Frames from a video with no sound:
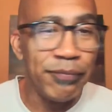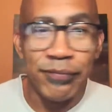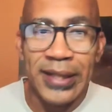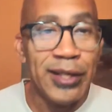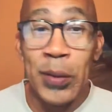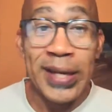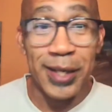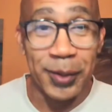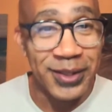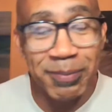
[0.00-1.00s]
Didn't do any of
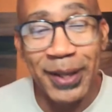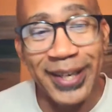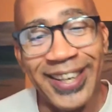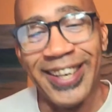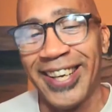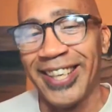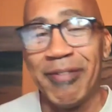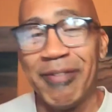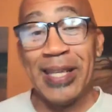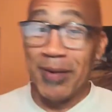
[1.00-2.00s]
those, but
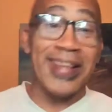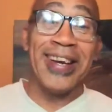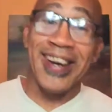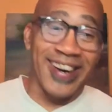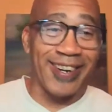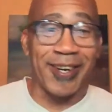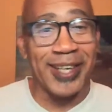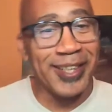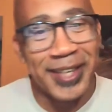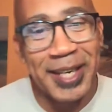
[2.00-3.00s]
they were there. I could
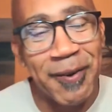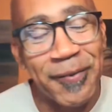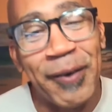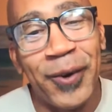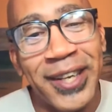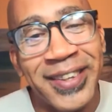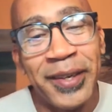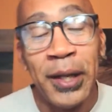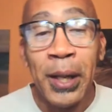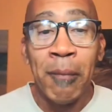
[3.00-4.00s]
have done them if I wanted.
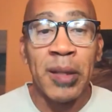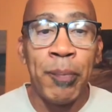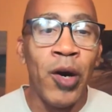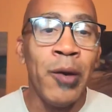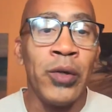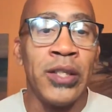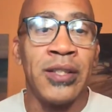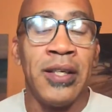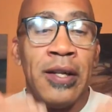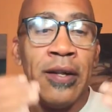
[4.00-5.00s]
But the point was,
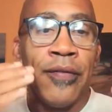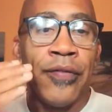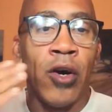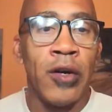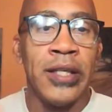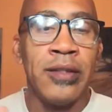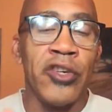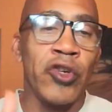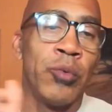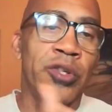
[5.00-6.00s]
the
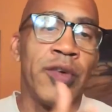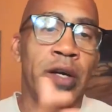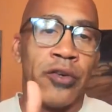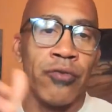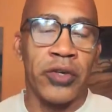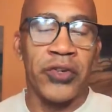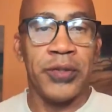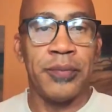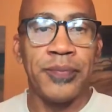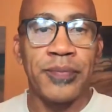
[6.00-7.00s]
orientation was very structured.
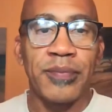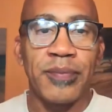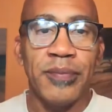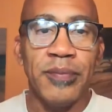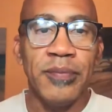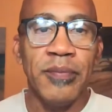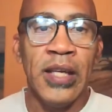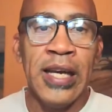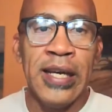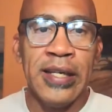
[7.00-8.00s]

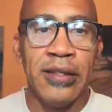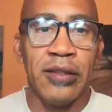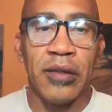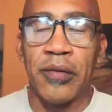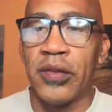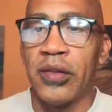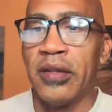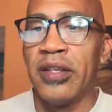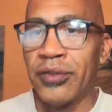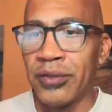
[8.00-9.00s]
And
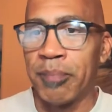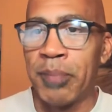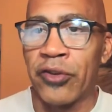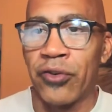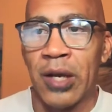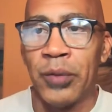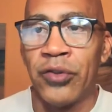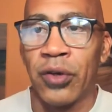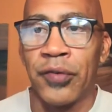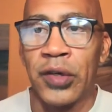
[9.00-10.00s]
this was a picture that we
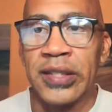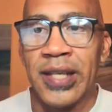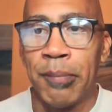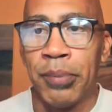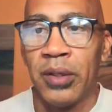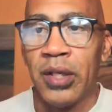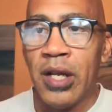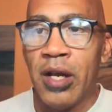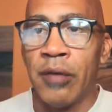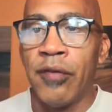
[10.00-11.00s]
took, for example,
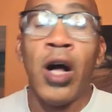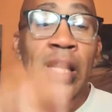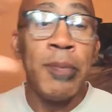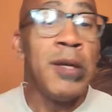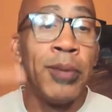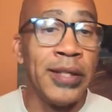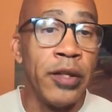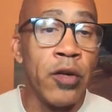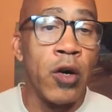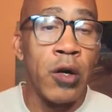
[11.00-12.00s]
of all the people in the
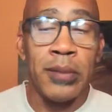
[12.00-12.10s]
dorm.